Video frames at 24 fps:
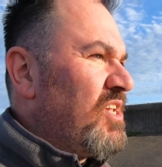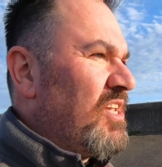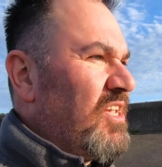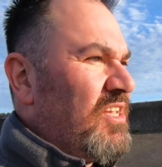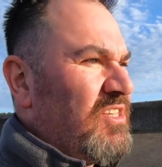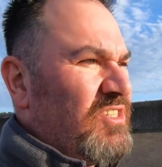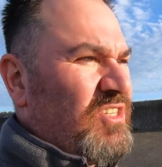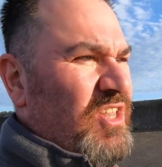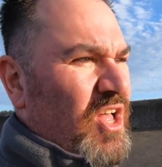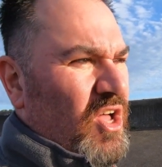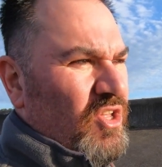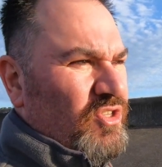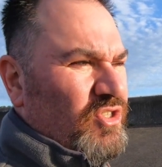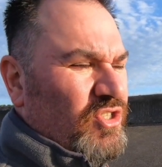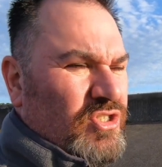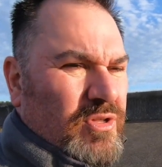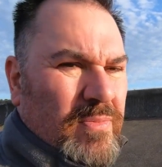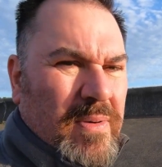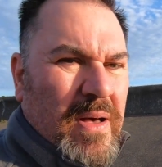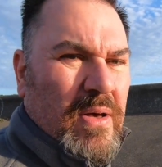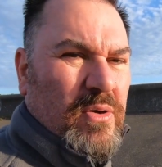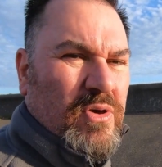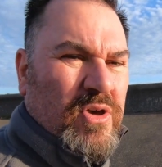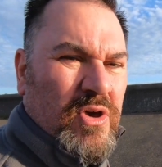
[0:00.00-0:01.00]
it. It's not just
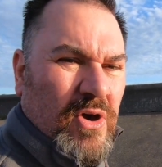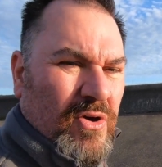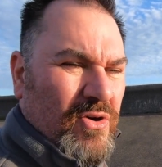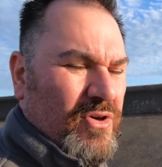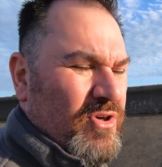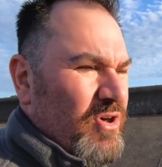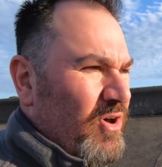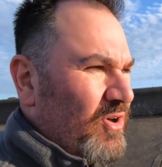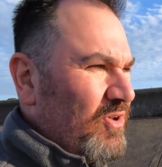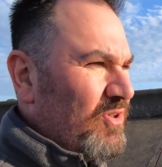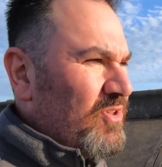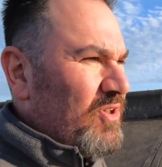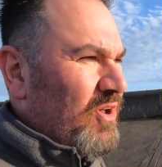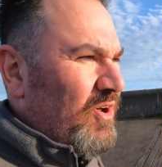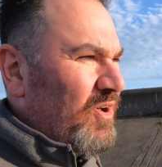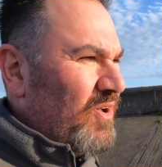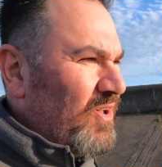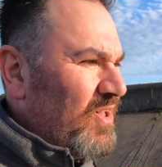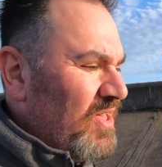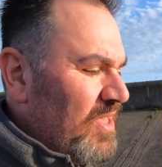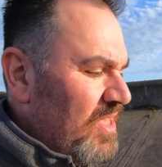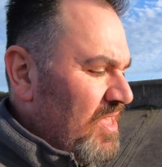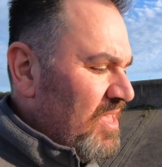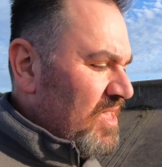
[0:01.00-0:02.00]
about cut. I
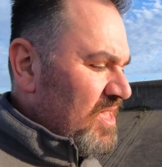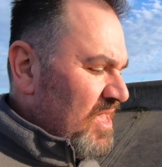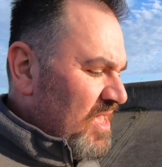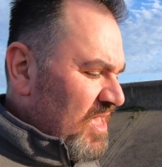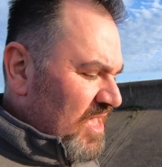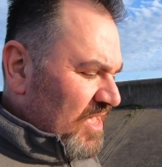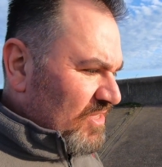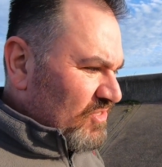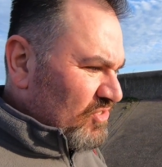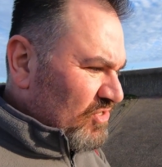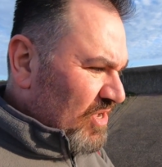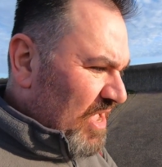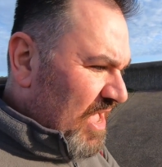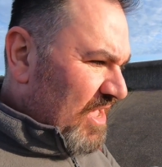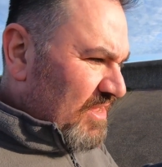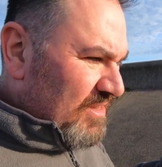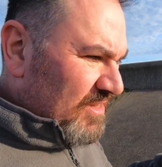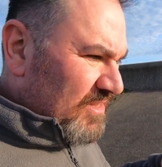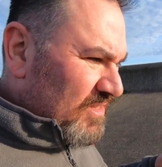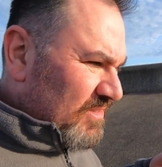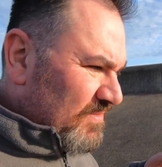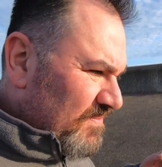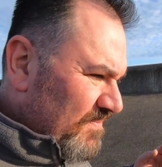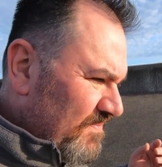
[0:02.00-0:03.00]
try and